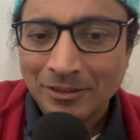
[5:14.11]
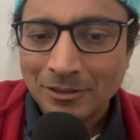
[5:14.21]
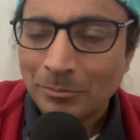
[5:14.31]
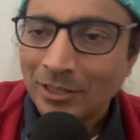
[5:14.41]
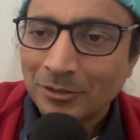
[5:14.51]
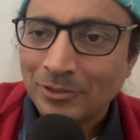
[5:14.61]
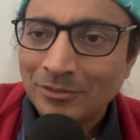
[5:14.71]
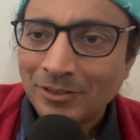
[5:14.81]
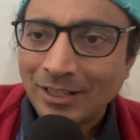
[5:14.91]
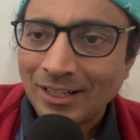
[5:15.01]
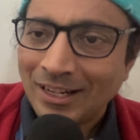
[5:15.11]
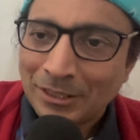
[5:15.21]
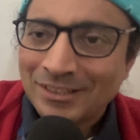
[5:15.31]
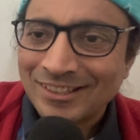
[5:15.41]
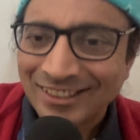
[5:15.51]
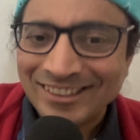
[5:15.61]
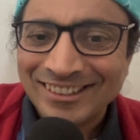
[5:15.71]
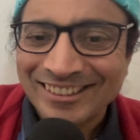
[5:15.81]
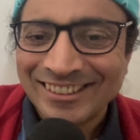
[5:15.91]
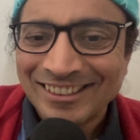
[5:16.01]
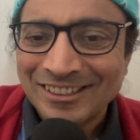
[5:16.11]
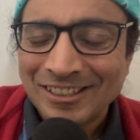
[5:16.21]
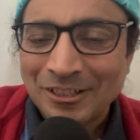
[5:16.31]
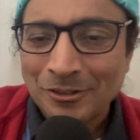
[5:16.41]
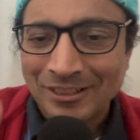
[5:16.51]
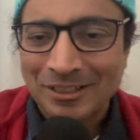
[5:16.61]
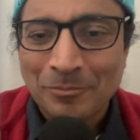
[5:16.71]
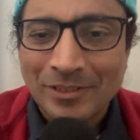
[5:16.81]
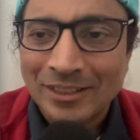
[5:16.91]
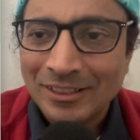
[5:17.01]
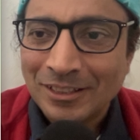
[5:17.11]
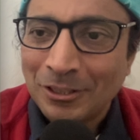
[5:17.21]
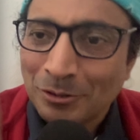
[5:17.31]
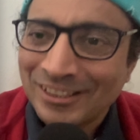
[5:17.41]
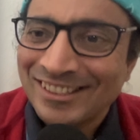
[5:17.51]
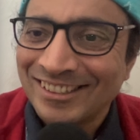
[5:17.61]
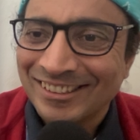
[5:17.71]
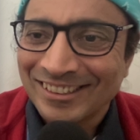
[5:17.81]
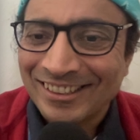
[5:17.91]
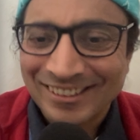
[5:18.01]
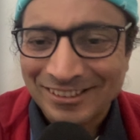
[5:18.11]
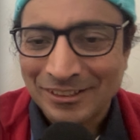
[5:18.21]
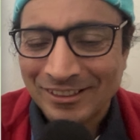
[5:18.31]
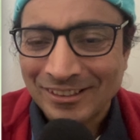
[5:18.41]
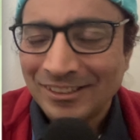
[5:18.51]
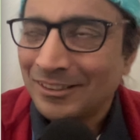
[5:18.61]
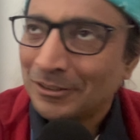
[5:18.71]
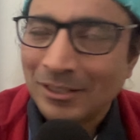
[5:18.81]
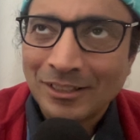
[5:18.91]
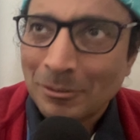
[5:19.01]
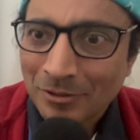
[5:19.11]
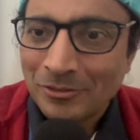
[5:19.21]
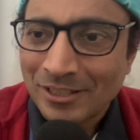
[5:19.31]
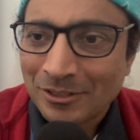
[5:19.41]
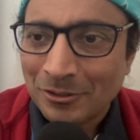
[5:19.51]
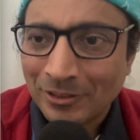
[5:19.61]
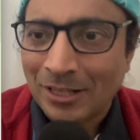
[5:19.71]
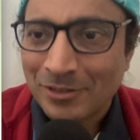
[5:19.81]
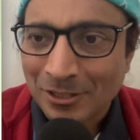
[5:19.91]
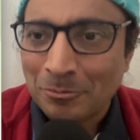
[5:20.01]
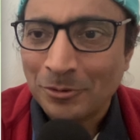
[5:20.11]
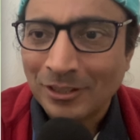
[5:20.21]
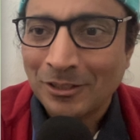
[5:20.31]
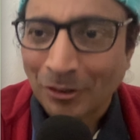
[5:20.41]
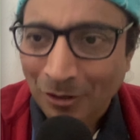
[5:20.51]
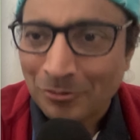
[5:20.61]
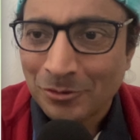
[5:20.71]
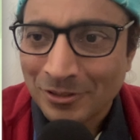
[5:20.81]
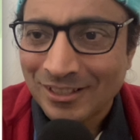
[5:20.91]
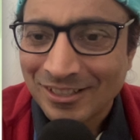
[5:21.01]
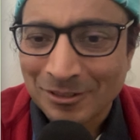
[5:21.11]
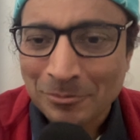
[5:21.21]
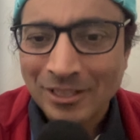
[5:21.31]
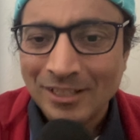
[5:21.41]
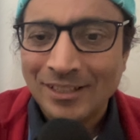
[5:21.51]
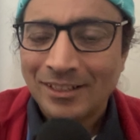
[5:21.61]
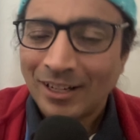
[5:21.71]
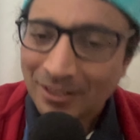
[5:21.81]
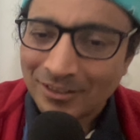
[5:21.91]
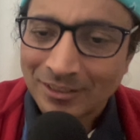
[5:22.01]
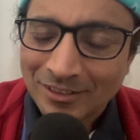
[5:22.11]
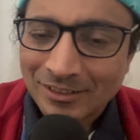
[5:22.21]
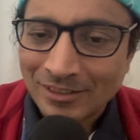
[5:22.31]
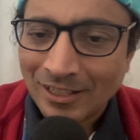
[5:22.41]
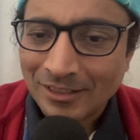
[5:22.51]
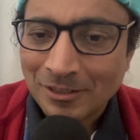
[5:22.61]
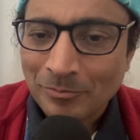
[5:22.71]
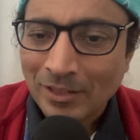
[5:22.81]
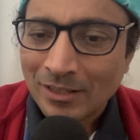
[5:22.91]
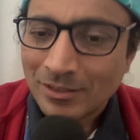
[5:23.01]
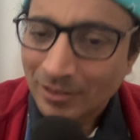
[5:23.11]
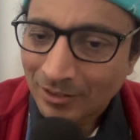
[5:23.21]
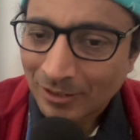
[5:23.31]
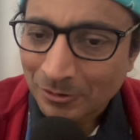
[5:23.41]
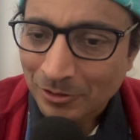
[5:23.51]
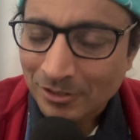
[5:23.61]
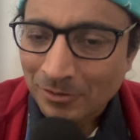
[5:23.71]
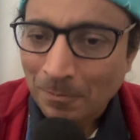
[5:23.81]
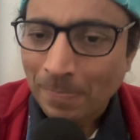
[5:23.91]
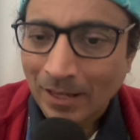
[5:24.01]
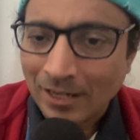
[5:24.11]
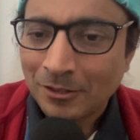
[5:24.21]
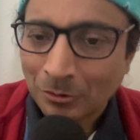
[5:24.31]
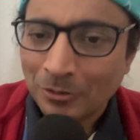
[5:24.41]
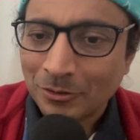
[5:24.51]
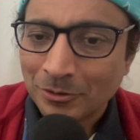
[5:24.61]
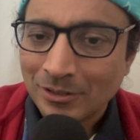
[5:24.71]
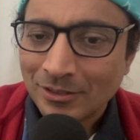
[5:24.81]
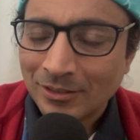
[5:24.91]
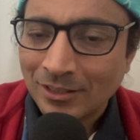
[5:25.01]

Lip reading: microwave, and it's ready. Okay, then curiously, a couple of years ago when I was exploring raw food systems, I learned that steel cut oats and rolled oats